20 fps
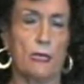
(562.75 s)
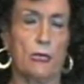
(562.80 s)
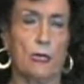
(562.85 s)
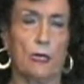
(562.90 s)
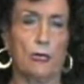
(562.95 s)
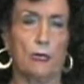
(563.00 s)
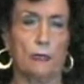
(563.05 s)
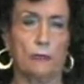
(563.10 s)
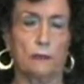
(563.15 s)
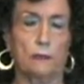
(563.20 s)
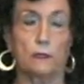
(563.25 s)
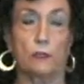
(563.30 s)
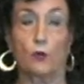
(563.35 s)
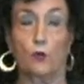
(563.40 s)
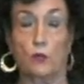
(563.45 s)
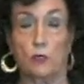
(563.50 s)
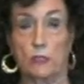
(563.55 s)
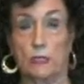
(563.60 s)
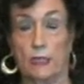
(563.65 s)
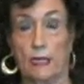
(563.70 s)
and Doyle
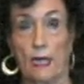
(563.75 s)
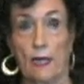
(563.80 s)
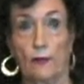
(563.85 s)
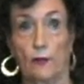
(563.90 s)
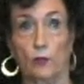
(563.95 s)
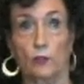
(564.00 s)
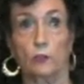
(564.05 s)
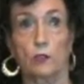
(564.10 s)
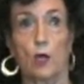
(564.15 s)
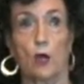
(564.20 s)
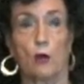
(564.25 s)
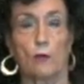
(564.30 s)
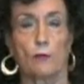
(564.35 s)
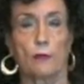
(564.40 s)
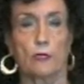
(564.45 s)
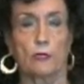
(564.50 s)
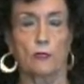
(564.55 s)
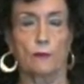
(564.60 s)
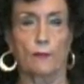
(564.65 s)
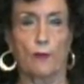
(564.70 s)
together taught me the
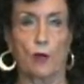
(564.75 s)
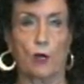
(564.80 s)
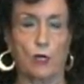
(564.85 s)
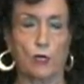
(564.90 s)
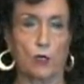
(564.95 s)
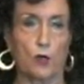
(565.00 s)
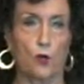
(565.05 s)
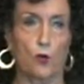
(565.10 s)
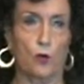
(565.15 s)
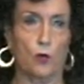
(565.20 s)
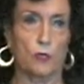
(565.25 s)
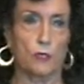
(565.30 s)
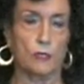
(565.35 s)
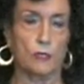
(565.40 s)
bar chords.